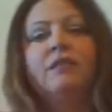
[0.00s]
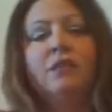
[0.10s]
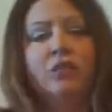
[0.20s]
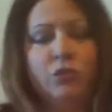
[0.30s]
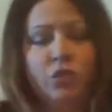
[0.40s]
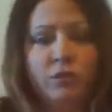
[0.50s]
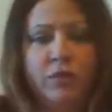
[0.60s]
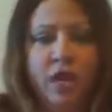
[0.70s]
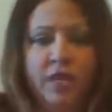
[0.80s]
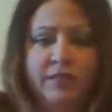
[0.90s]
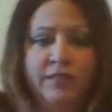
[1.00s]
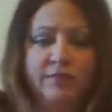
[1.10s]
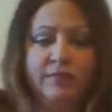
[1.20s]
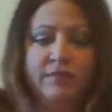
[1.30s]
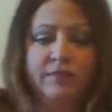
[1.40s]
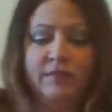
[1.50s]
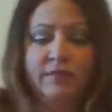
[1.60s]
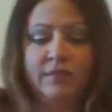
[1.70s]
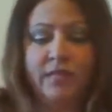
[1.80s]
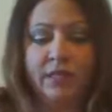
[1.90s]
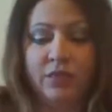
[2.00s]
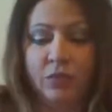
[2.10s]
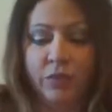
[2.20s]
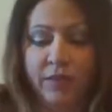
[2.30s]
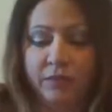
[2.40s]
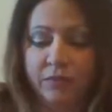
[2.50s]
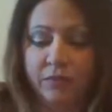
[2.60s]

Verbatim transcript: but to worship God and His way.